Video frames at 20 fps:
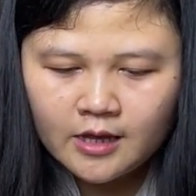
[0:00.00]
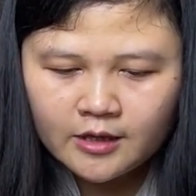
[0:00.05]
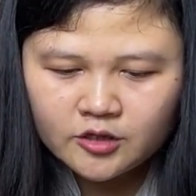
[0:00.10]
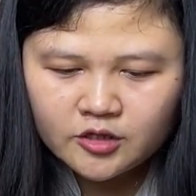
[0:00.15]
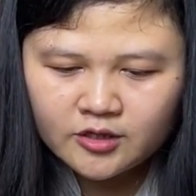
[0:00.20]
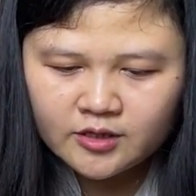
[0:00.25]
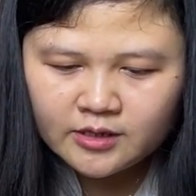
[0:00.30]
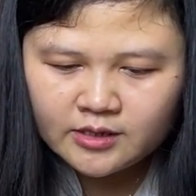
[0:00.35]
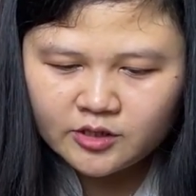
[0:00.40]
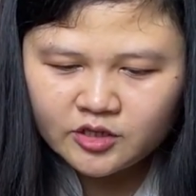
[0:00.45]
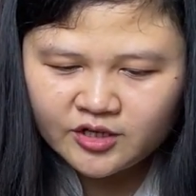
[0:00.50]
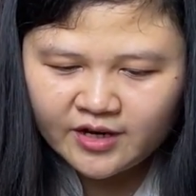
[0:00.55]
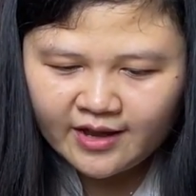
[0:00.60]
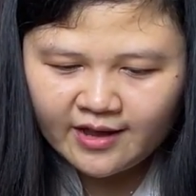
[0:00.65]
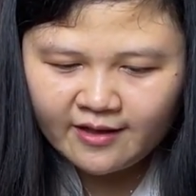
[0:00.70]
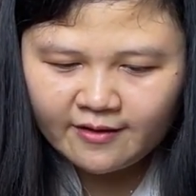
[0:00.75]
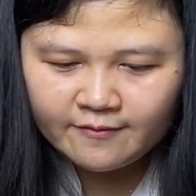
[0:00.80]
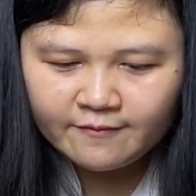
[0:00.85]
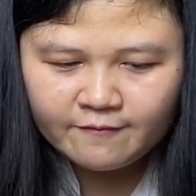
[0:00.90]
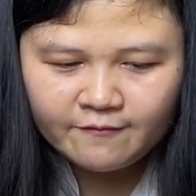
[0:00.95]
the
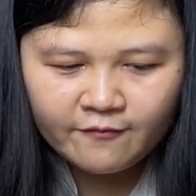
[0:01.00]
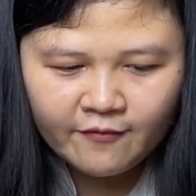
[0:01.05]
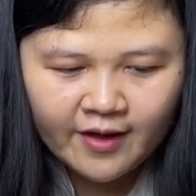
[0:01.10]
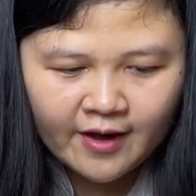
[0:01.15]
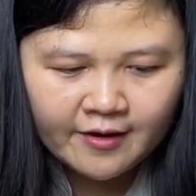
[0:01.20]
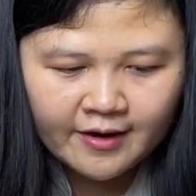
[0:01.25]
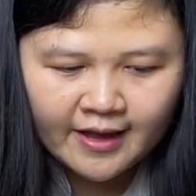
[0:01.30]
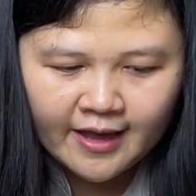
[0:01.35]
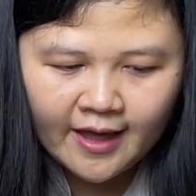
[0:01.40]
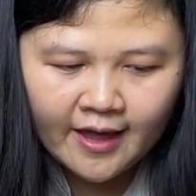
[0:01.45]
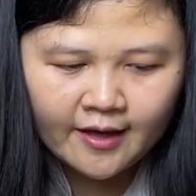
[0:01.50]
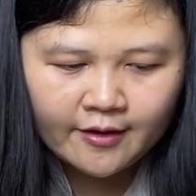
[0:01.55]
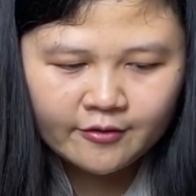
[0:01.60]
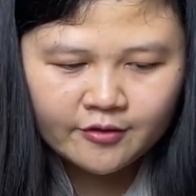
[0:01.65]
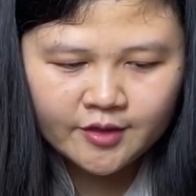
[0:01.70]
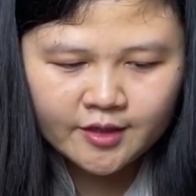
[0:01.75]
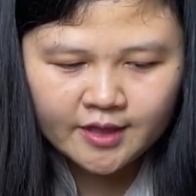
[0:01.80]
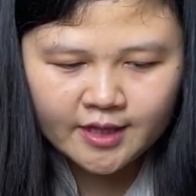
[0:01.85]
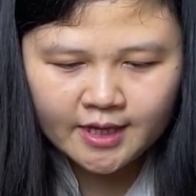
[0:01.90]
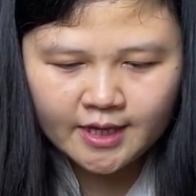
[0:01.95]
strength very
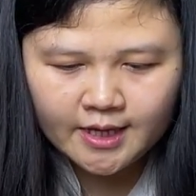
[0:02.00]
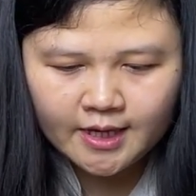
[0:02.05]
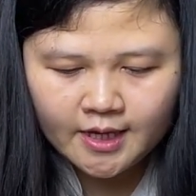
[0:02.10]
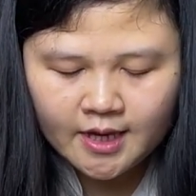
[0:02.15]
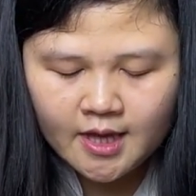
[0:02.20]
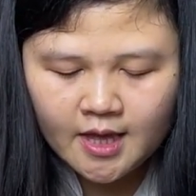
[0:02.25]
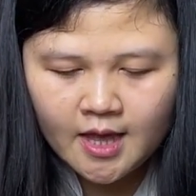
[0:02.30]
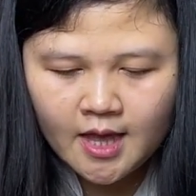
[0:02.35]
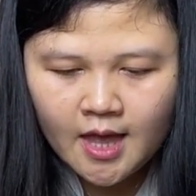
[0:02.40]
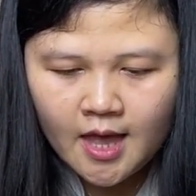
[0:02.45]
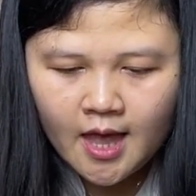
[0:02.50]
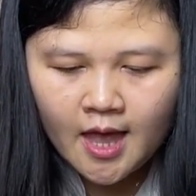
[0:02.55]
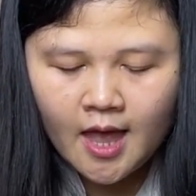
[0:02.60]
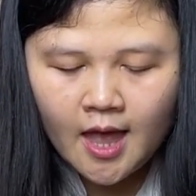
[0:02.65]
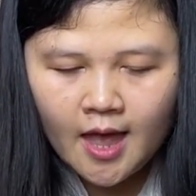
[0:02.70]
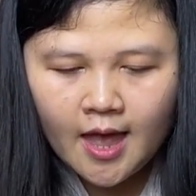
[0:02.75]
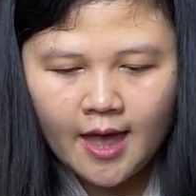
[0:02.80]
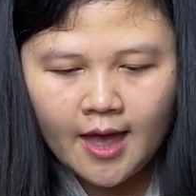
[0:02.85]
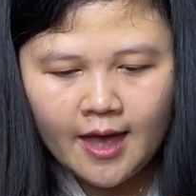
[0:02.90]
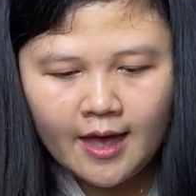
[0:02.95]
healthy
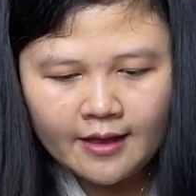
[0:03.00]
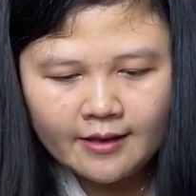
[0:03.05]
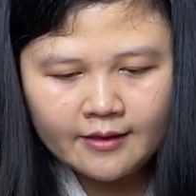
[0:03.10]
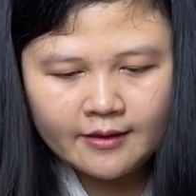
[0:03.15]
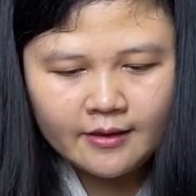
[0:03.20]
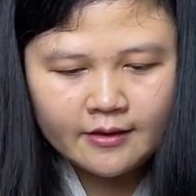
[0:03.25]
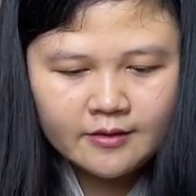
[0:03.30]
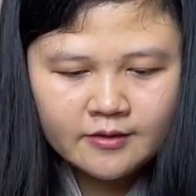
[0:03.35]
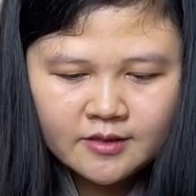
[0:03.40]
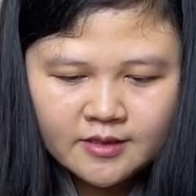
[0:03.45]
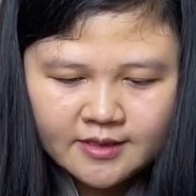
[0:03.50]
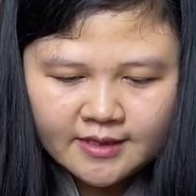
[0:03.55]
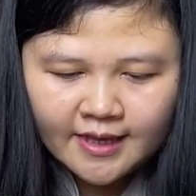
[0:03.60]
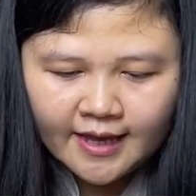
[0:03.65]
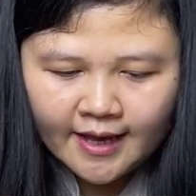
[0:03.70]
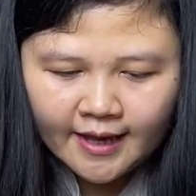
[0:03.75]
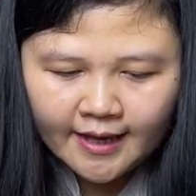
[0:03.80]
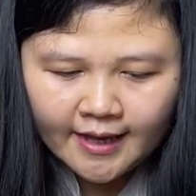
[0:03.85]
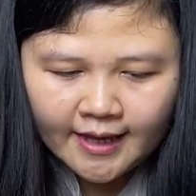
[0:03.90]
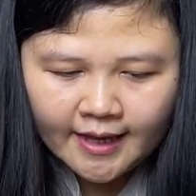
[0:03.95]
and
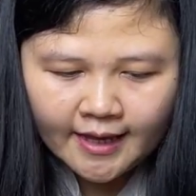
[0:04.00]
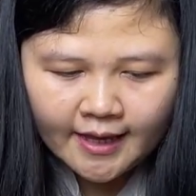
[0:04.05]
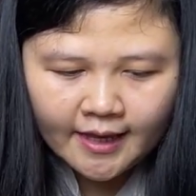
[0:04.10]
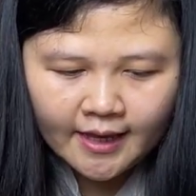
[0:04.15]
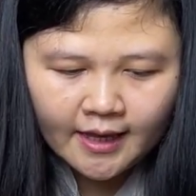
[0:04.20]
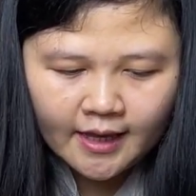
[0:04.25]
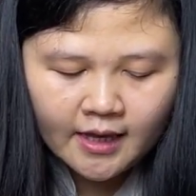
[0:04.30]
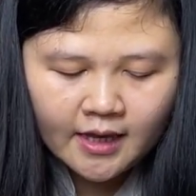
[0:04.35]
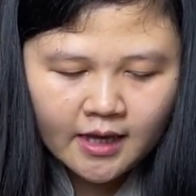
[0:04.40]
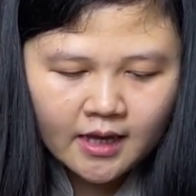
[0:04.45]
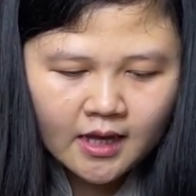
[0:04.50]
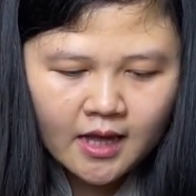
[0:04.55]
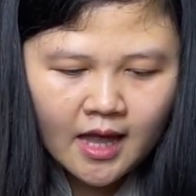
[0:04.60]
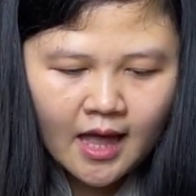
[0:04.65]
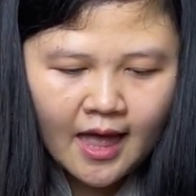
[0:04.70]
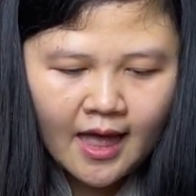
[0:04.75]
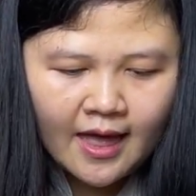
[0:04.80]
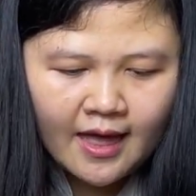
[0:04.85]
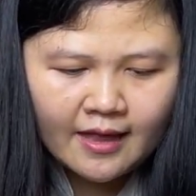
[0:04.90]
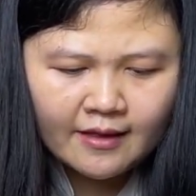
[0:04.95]
silky
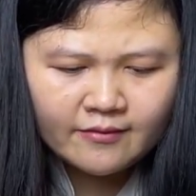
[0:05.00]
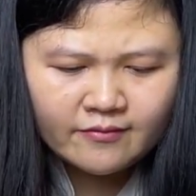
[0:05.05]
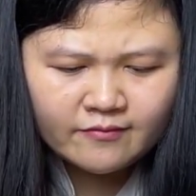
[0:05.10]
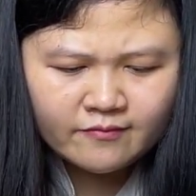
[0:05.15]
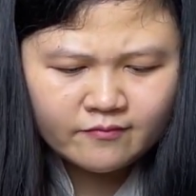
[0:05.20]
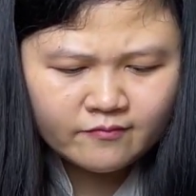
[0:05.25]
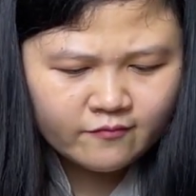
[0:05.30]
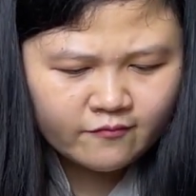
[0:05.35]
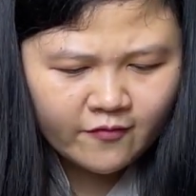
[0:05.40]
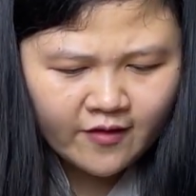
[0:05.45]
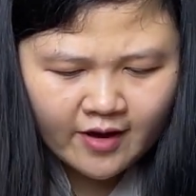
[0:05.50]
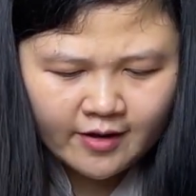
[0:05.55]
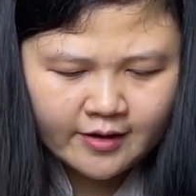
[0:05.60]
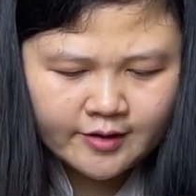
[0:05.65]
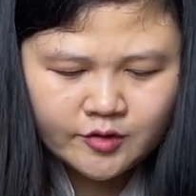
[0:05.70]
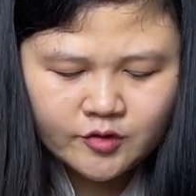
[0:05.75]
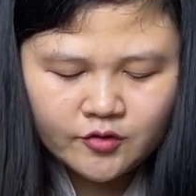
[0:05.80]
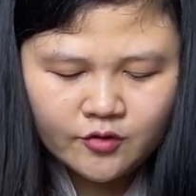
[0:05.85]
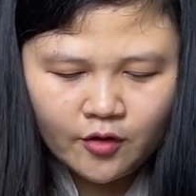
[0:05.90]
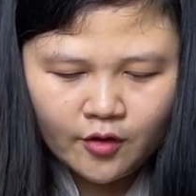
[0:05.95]
and very
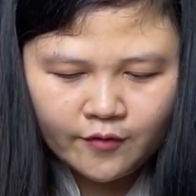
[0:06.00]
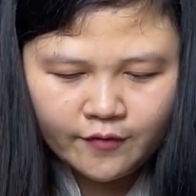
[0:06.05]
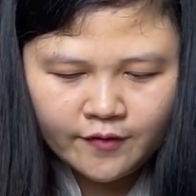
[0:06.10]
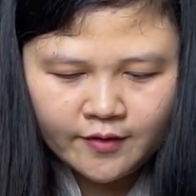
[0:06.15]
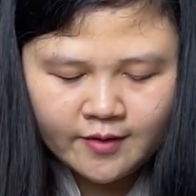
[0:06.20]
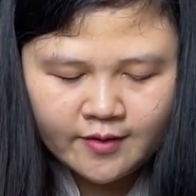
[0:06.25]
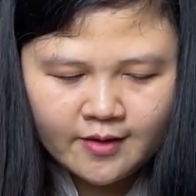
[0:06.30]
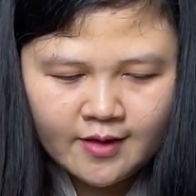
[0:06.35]
soft.